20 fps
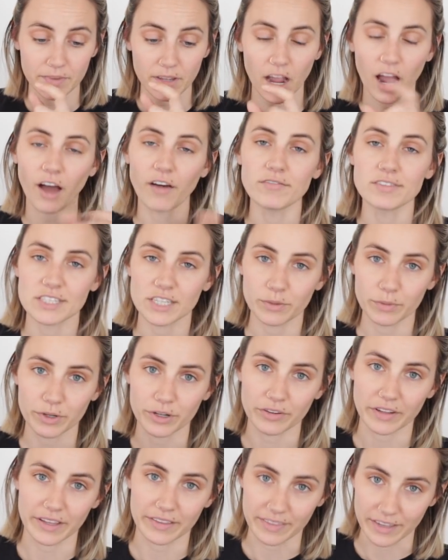Obviously when
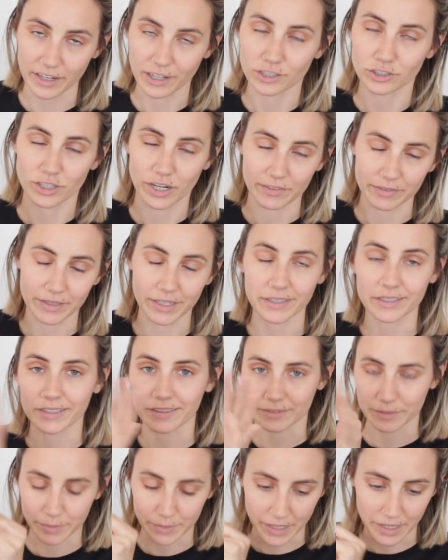you're like there and driving around.
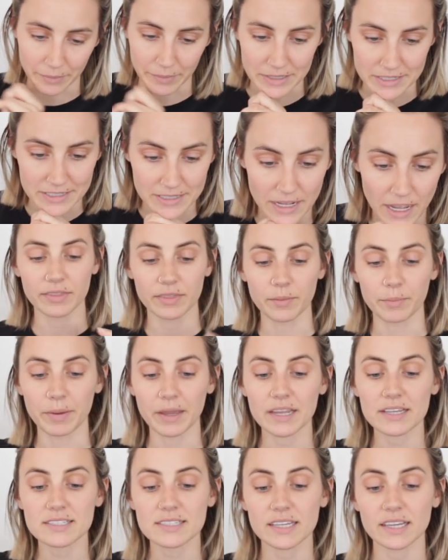Anyways, the
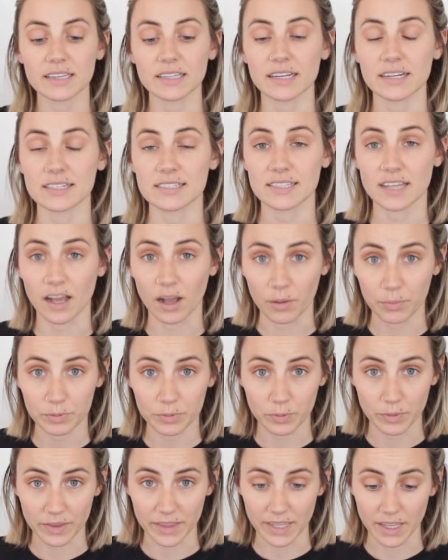biggest thing that has helped
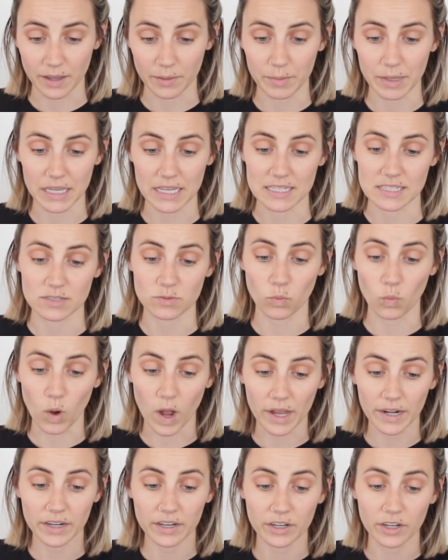with him is
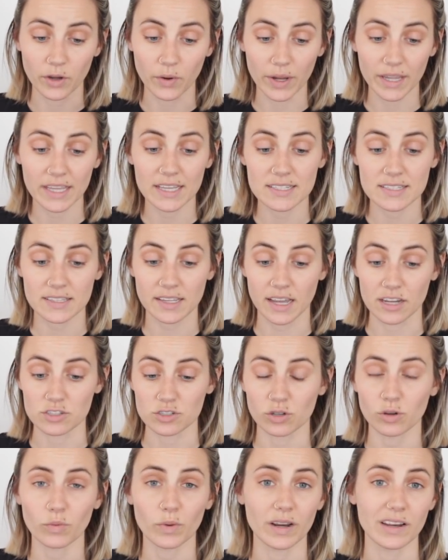1, knowing his
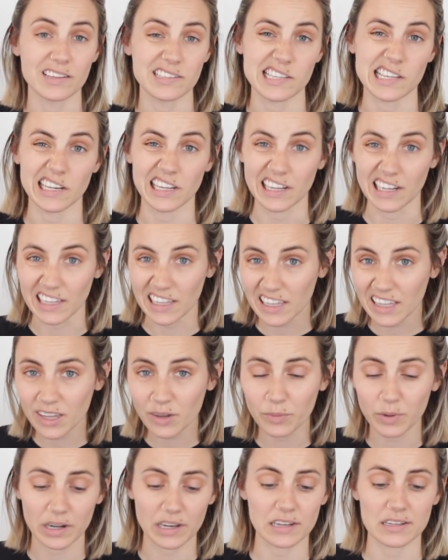schedule. When does he need to
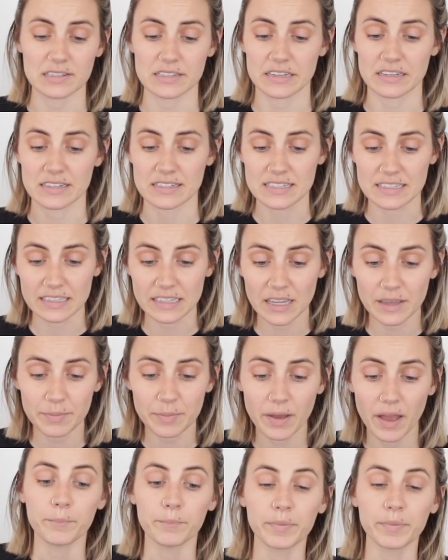eat? When does he need to sleep?